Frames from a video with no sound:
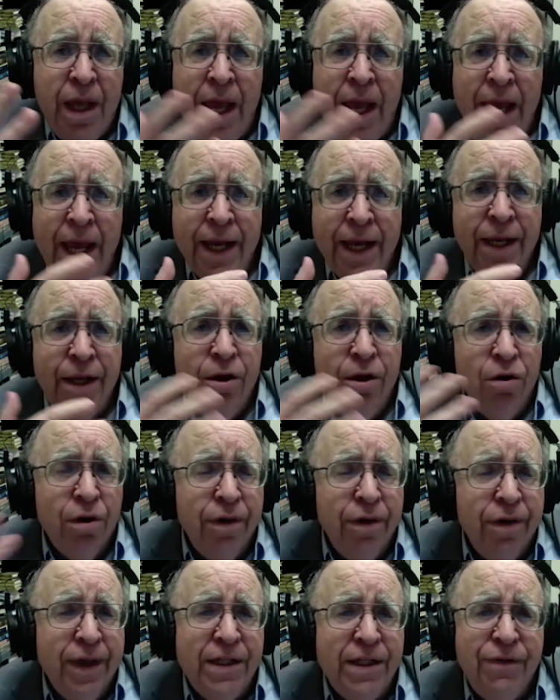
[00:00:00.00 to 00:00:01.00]
He can look
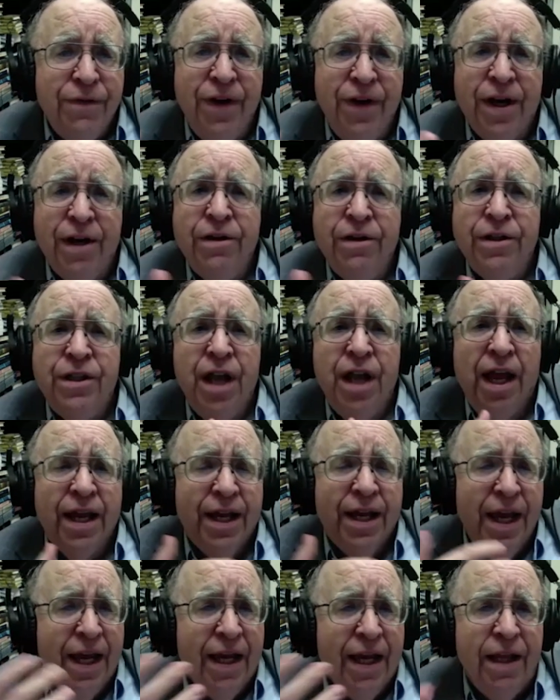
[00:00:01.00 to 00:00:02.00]
at these figures like
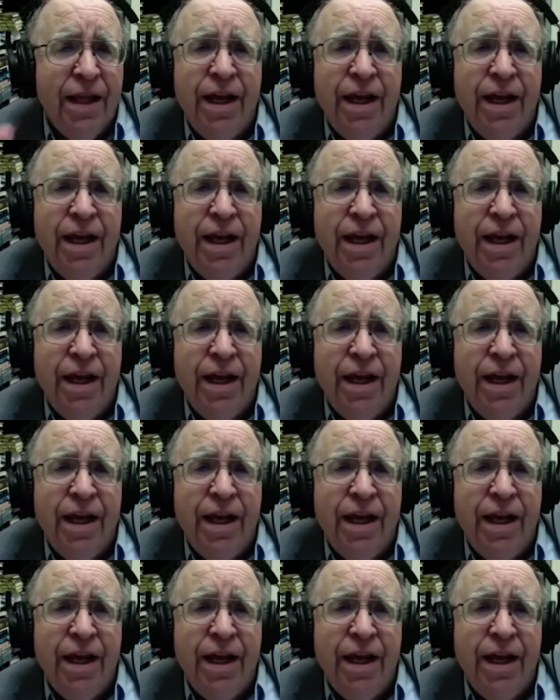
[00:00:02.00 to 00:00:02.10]
King